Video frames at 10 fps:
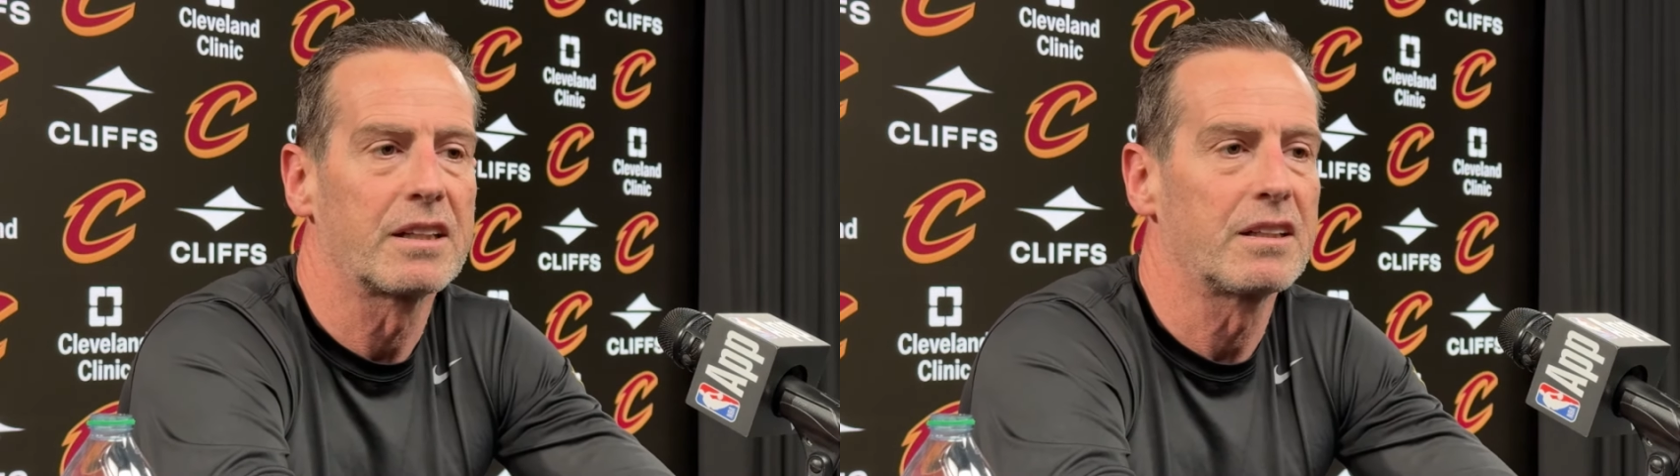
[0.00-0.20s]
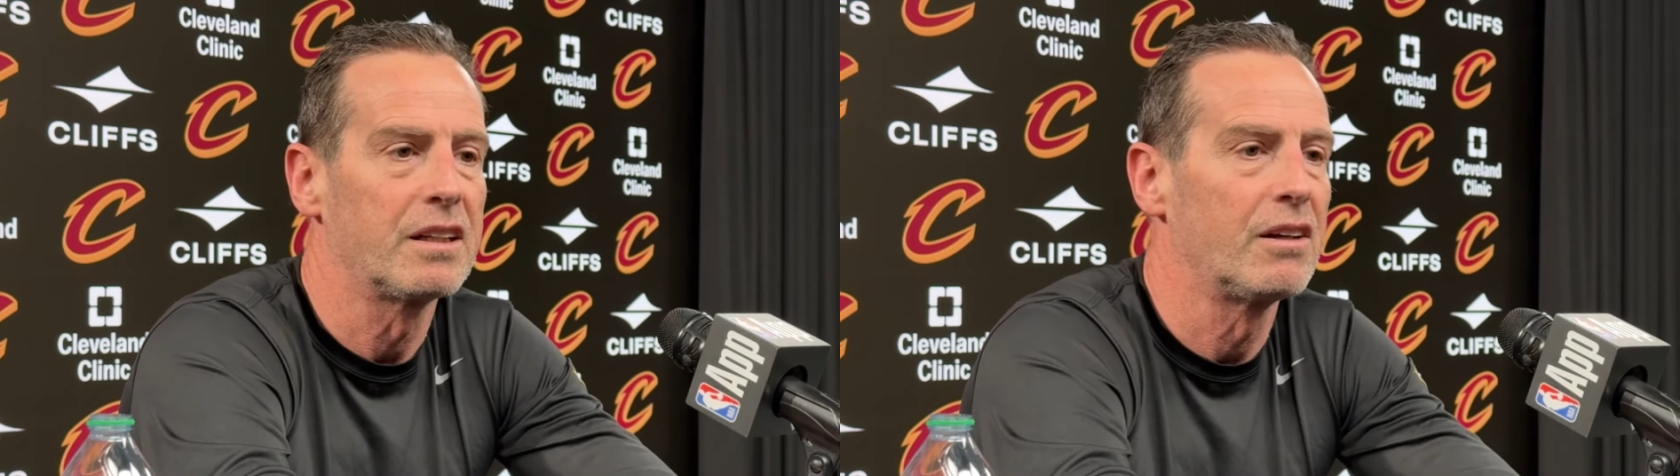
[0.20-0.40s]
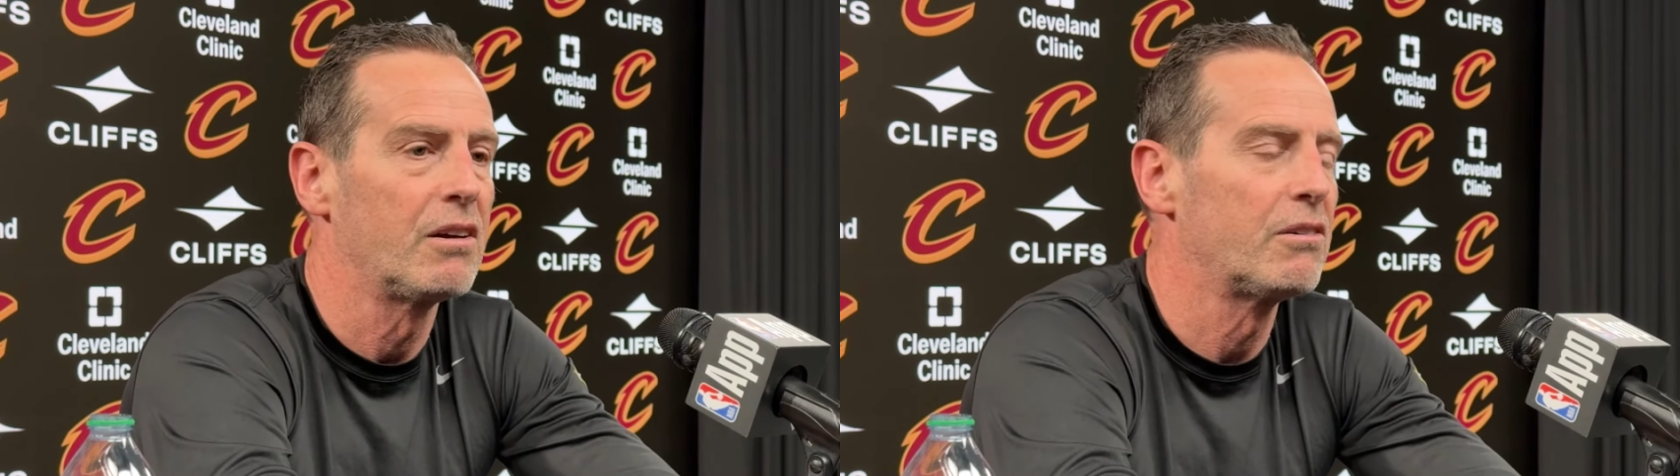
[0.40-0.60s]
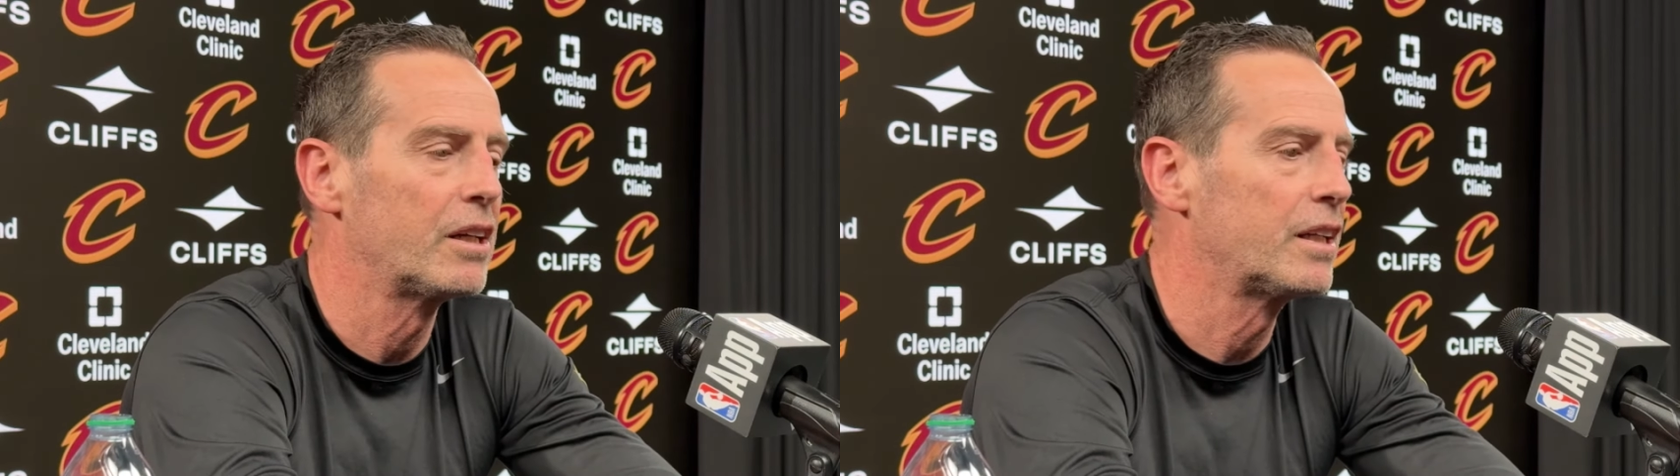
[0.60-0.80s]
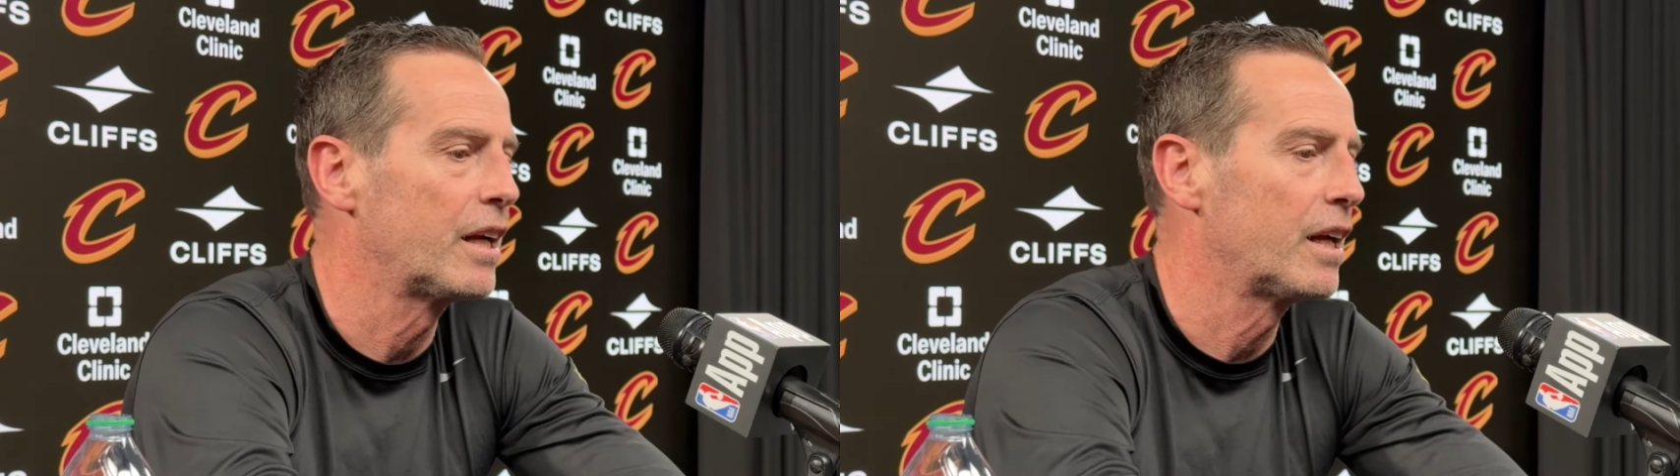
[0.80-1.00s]
you know,
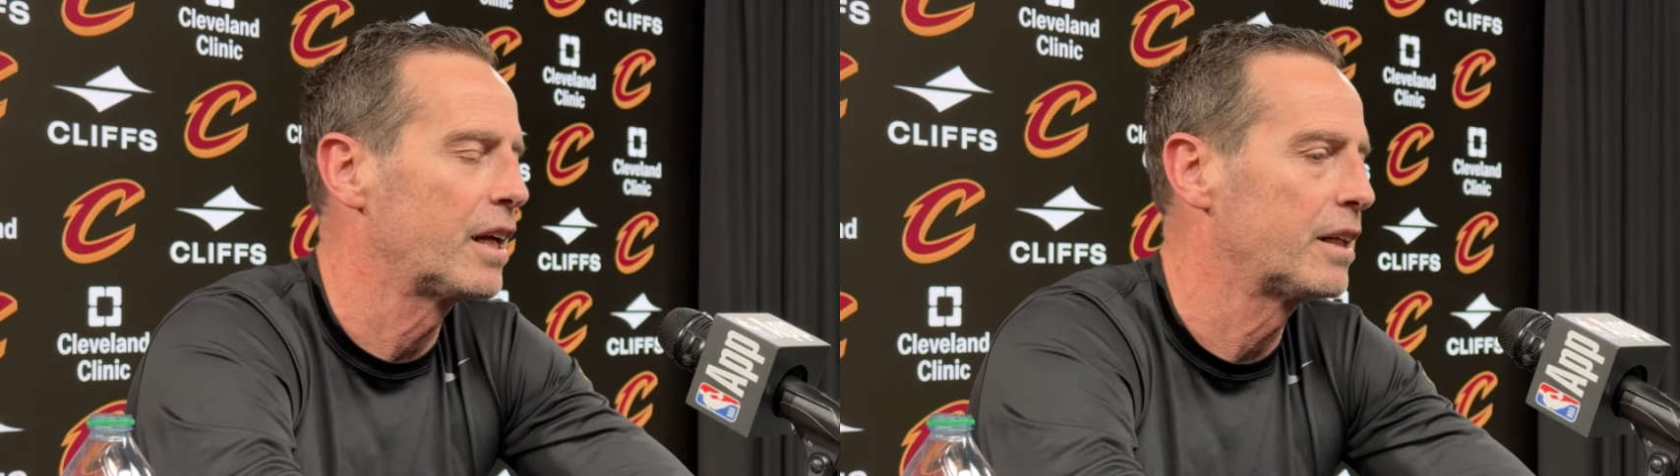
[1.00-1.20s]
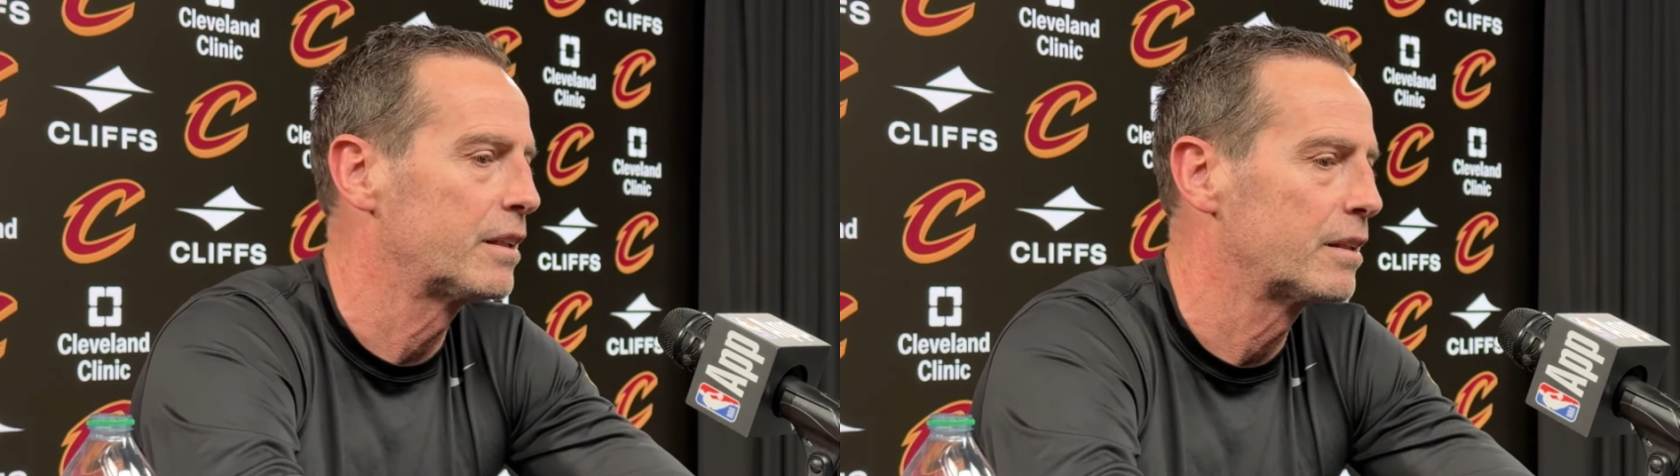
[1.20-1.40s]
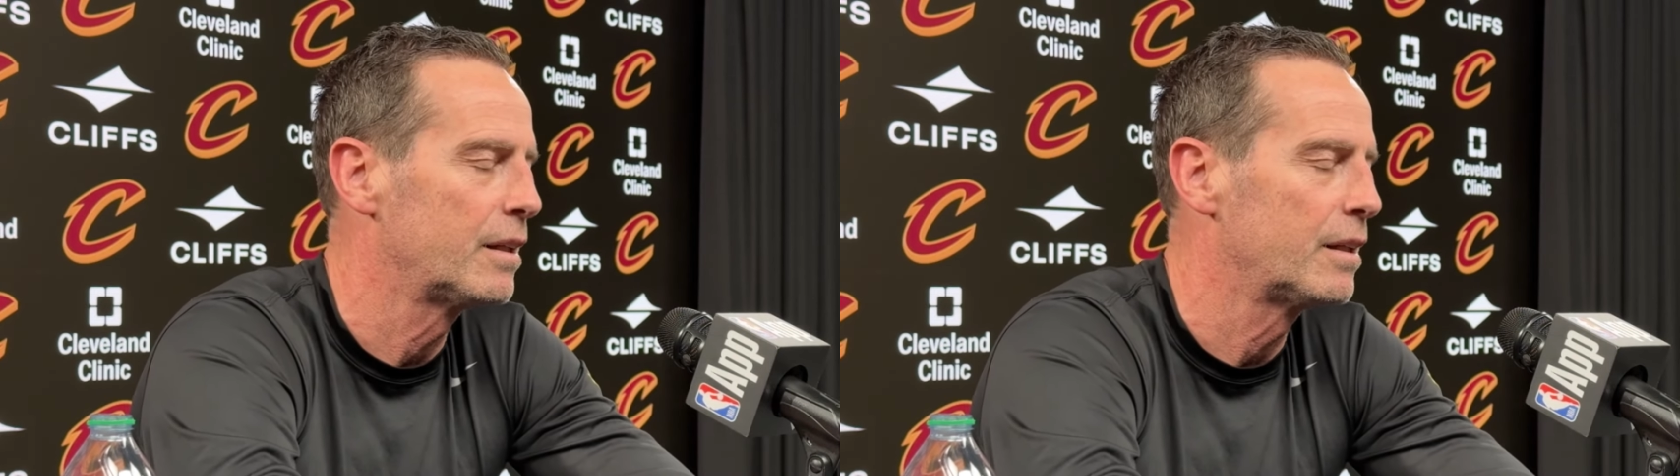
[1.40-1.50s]
and